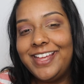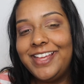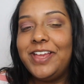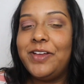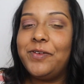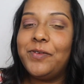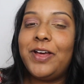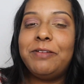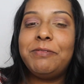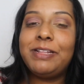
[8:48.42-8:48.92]

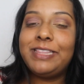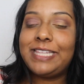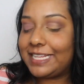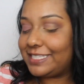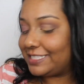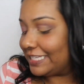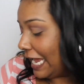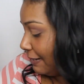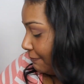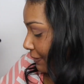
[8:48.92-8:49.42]
Well, not that
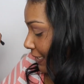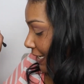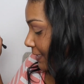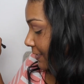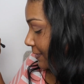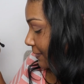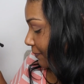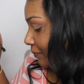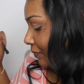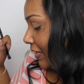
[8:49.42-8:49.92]
sad,
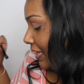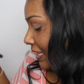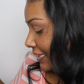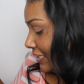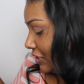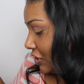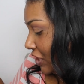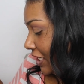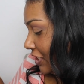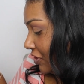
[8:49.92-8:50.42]
because
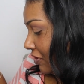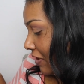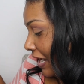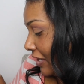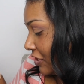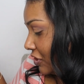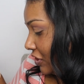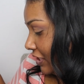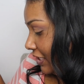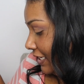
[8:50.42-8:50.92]
the shades are
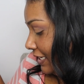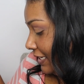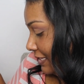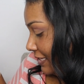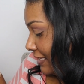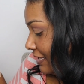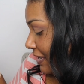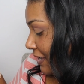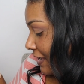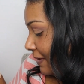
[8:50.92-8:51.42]
actually,
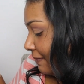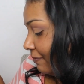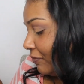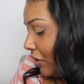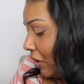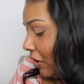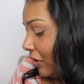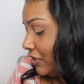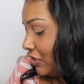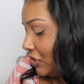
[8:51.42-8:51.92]

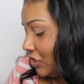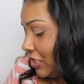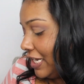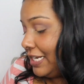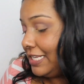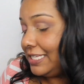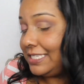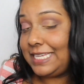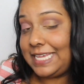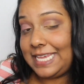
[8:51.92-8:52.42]
all the shade
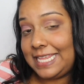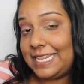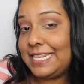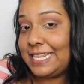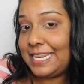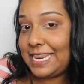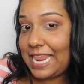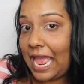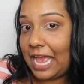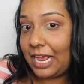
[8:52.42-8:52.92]
is
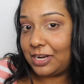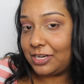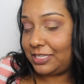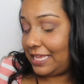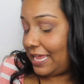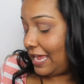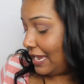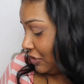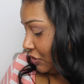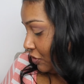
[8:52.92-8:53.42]
in the
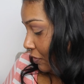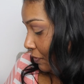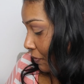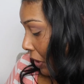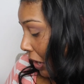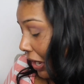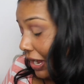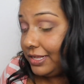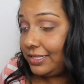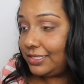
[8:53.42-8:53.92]
actual
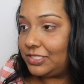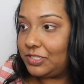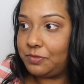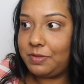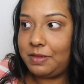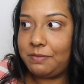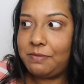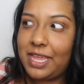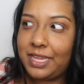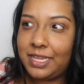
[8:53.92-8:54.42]
pot, so
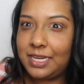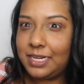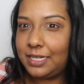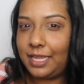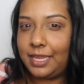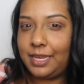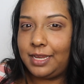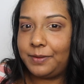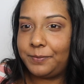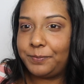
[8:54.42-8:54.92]
maybe I can
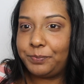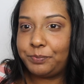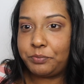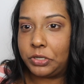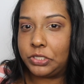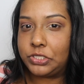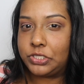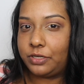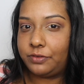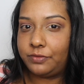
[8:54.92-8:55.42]
like
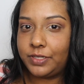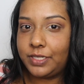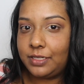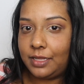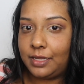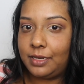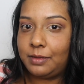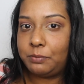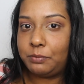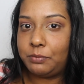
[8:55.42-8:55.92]
preserve it,
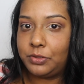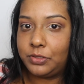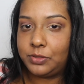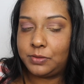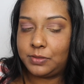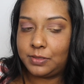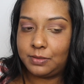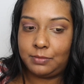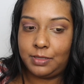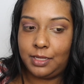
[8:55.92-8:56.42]
like put
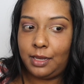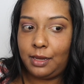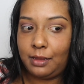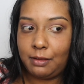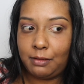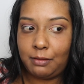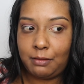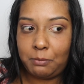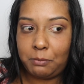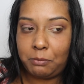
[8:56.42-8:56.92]
some like
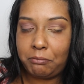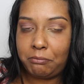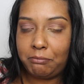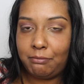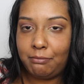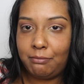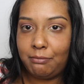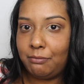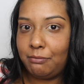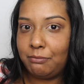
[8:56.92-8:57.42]

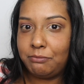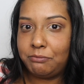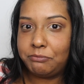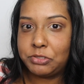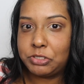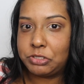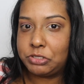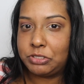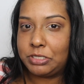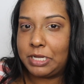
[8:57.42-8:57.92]

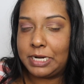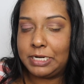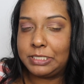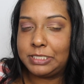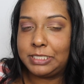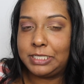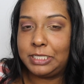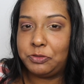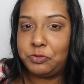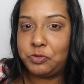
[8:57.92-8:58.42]
kind of
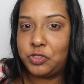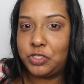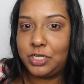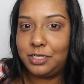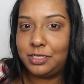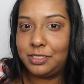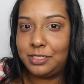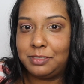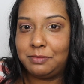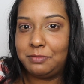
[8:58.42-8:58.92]

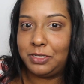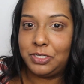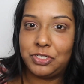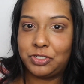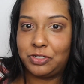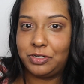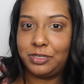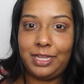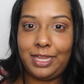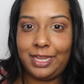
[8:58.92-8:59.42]
solution to make
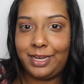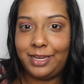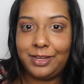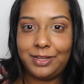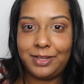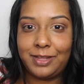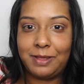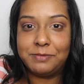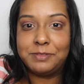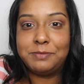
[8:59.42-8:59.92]
sure it like
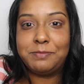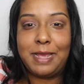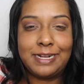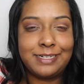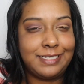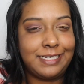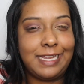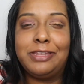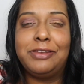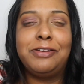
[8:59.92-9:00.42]
comes back
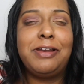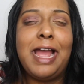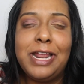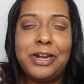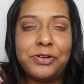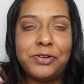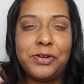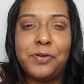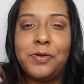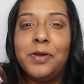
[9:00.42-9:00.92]
together. I
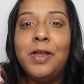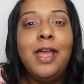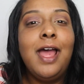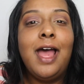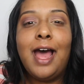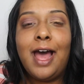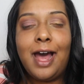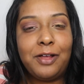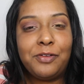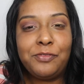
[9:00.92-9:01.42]
don't know,
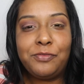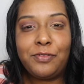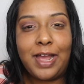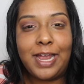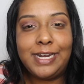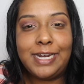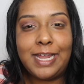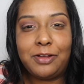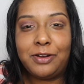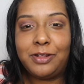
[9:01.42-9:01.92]
I'll
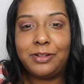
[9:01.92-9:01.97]
find out.